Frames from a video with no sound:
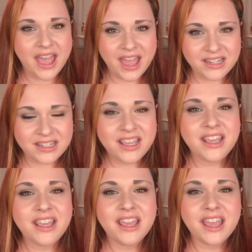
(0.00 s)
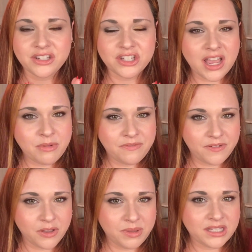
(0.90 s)
And at the time of
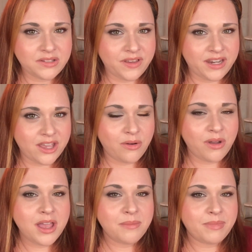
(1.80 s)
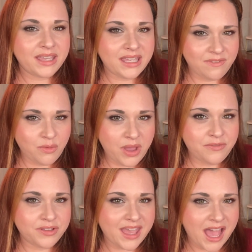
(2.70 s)
filming this video, my
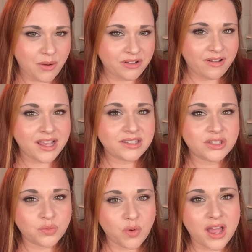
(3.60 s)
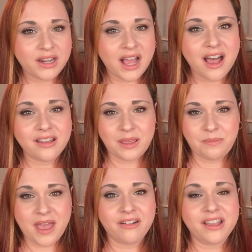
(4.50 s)
giveaway for the Hourglass Swan Holiday
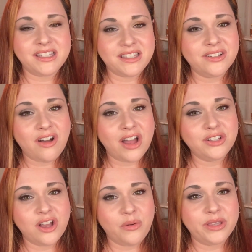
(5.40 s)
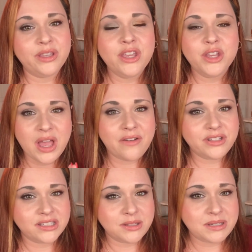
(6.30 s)
Palette is still ongoing. You have
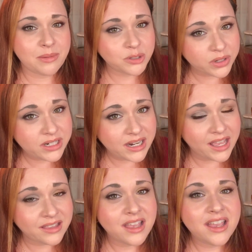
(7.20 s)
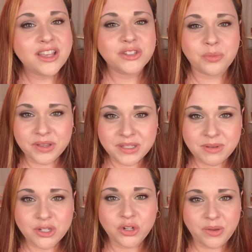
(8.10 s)
until September 29th, so please
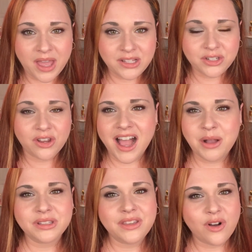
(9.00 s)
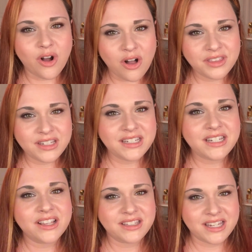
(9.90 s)
make sure you enter. I will leave all the
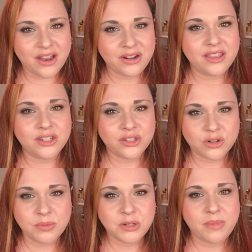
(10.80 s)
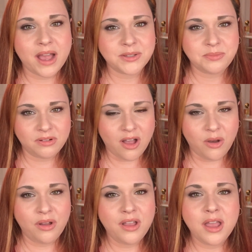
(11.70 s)
details down in the description box below.